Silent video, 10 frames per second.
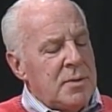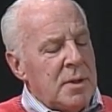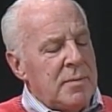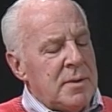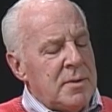
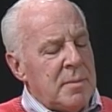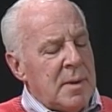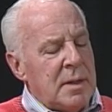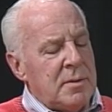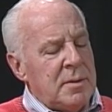service
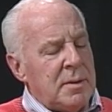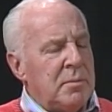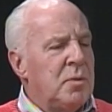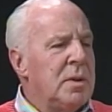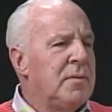about
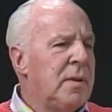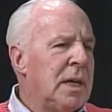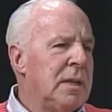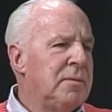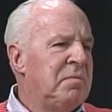
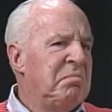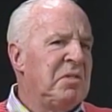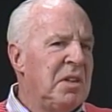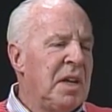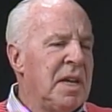25
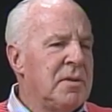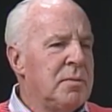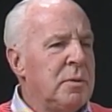clients,